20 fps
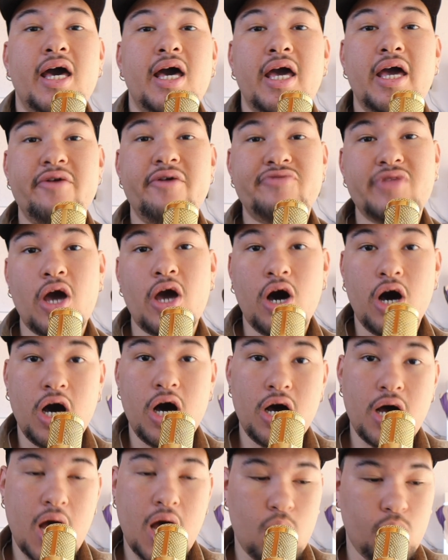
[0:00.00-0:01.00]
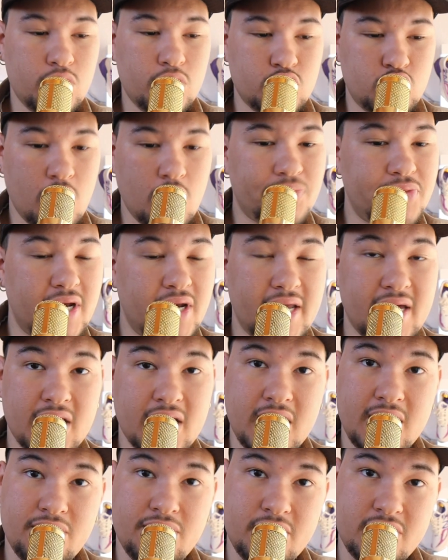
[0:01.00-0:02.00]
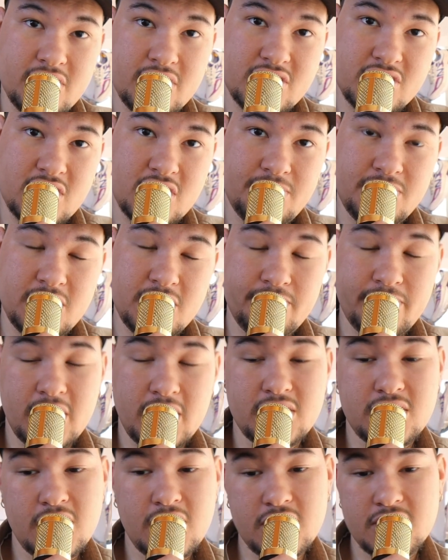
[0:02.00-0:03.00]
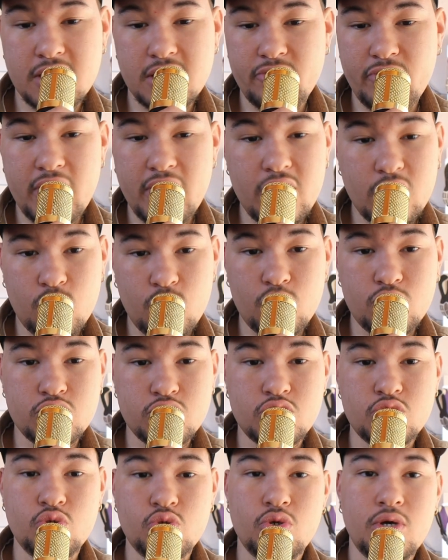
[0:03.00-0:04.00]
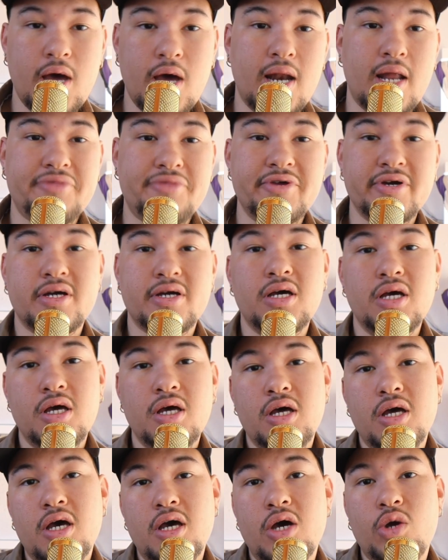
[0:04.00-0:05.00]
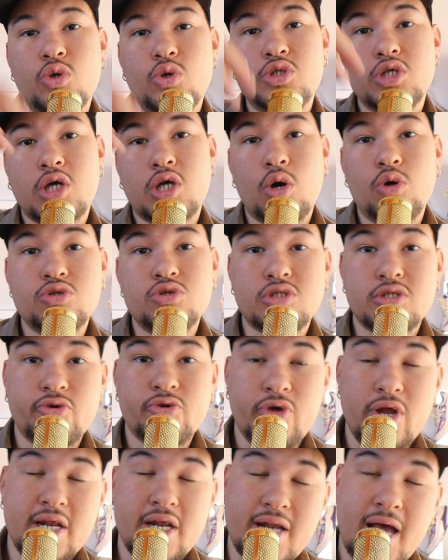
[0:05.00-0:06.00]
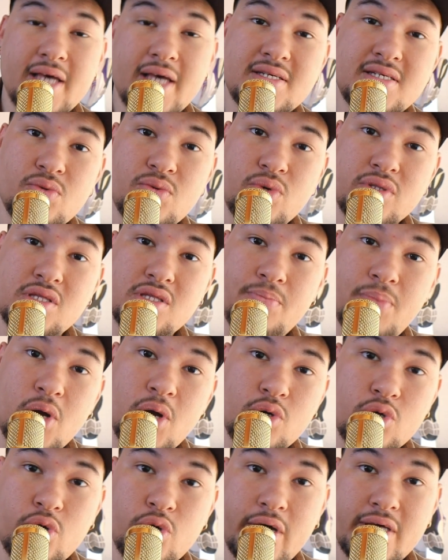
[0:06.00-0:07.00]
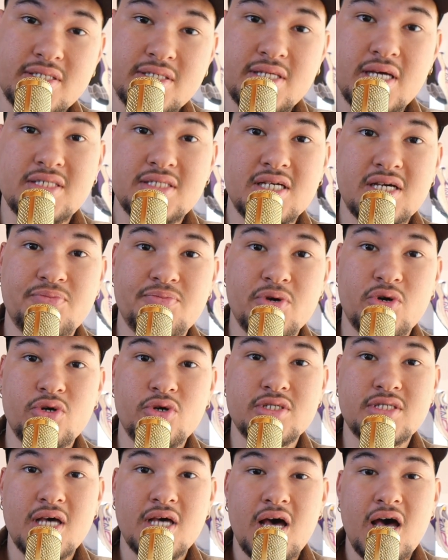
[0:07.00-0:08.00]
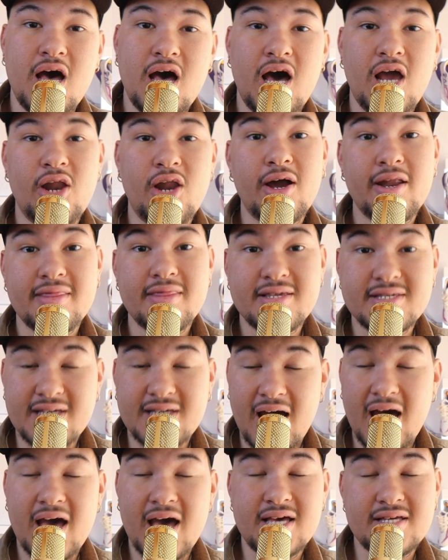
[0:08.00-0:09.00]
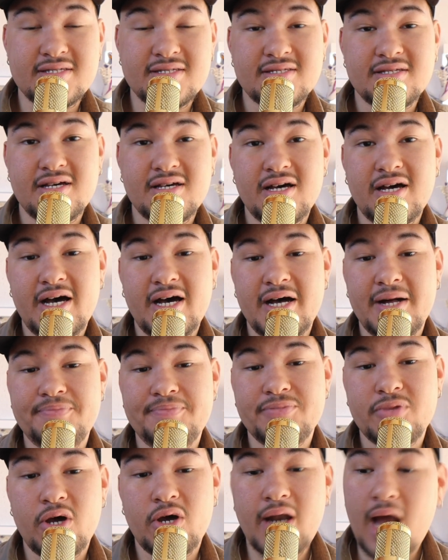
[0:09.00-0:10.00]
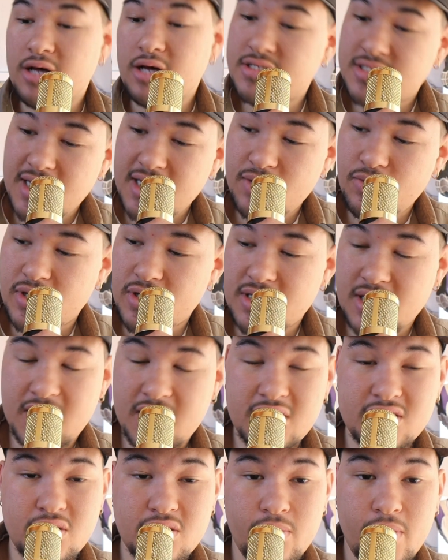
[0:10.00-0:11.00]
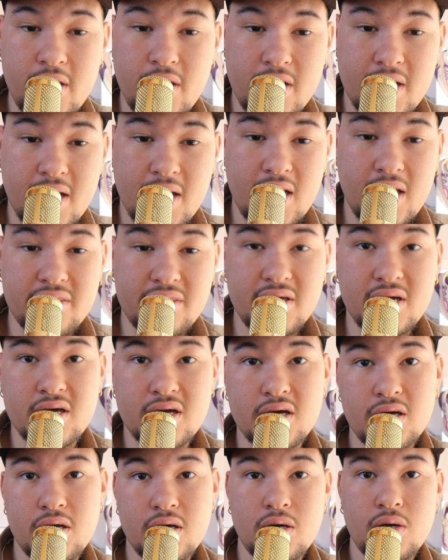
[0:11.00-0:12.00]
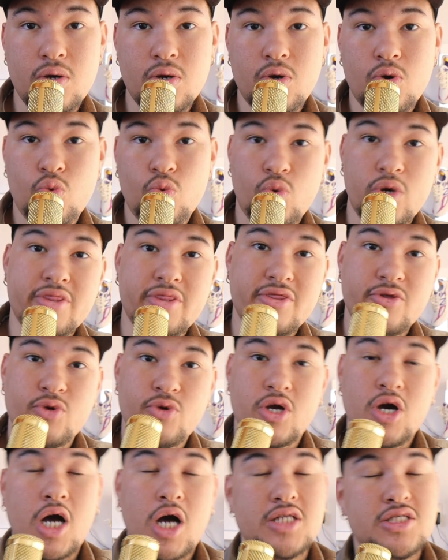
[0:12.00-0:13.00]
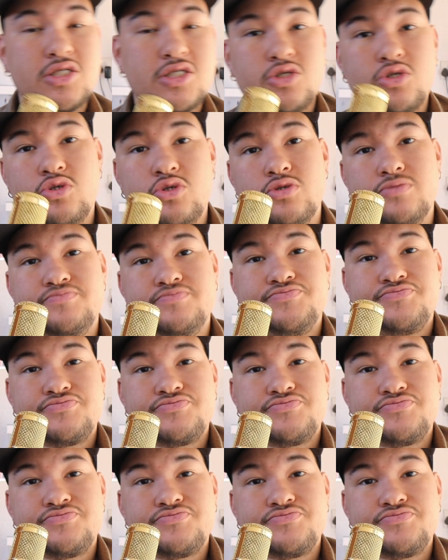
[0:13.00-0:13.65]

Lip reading: If they are, I will drop the link in the description. But it's a really cool shoe, and I think it also goes really nicely with the blokecore aesthetic, because a lot of these guys are now seeing what the kids are wearing, and I think with regards to